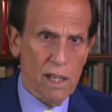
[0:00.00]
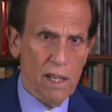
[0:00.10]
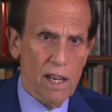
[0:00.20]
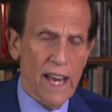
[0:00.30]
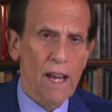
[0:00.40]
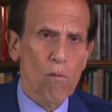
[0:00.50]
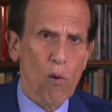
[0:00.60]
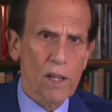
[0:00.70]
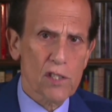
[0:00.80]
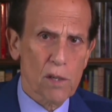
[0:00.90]
and
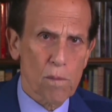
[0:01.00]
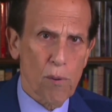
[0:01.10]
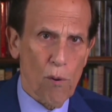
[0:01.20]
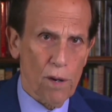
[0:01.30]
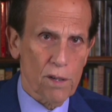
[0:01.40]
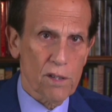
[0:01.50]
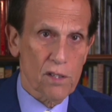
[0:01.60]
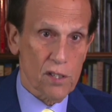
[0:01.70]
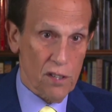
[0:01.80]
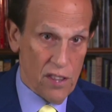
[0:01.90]
what's important
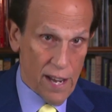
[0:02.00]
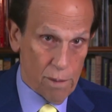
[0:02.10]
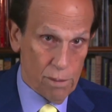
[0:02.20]
to them.